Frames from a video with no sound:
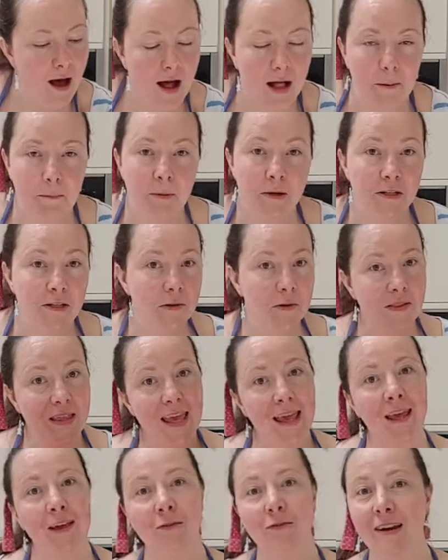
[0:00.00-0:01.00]
I'll put all
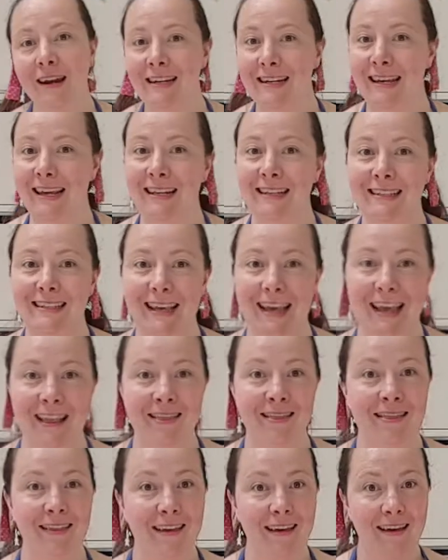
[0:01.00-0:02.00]
the ingredients
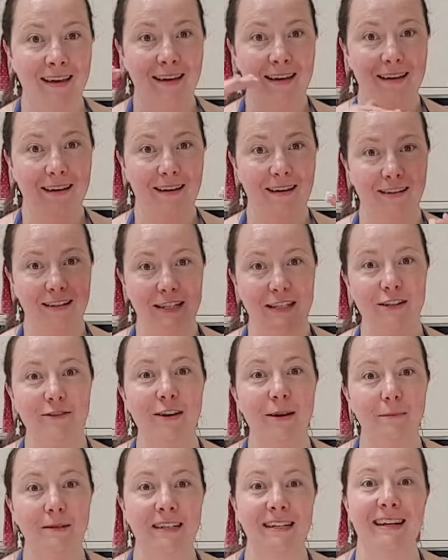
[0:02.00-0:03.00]
in the
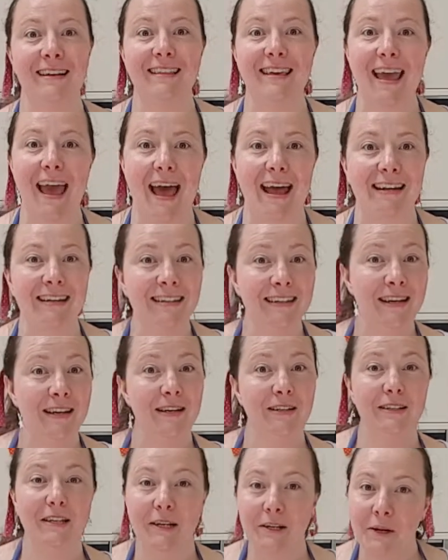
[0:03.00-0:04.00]
description at the end
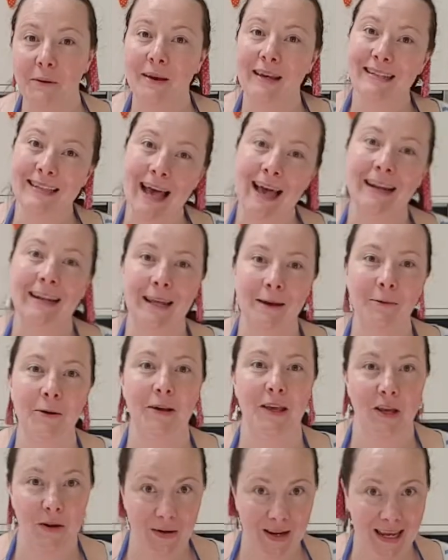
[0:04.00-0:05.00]
so you know exactly
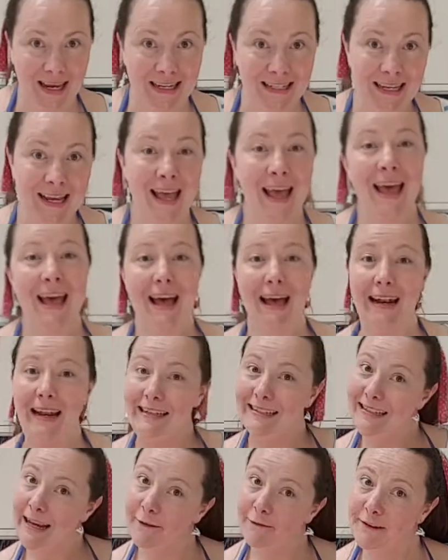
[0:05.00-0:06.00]
what you need. And
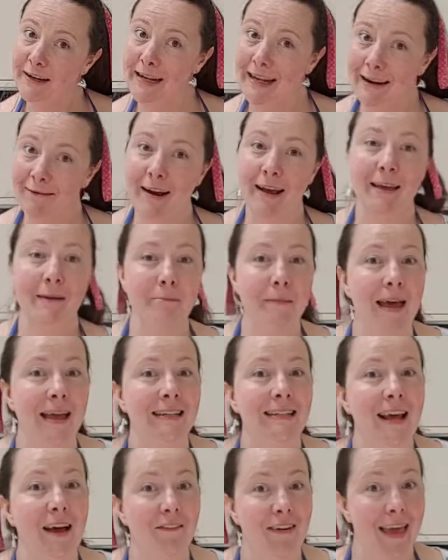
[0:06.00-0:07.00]
I definitely
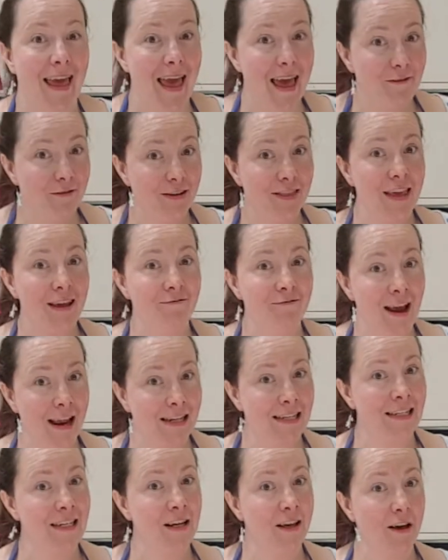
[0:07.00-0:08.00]
recommend having everything
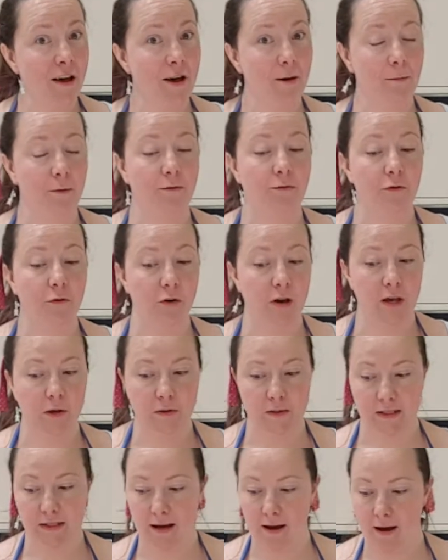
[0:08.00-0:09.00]
ready to go before you
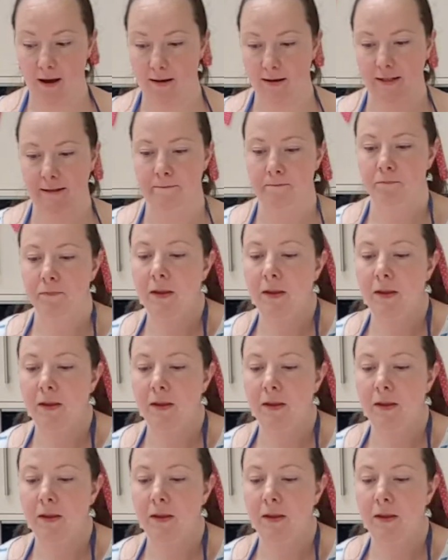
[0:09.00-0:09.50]
start.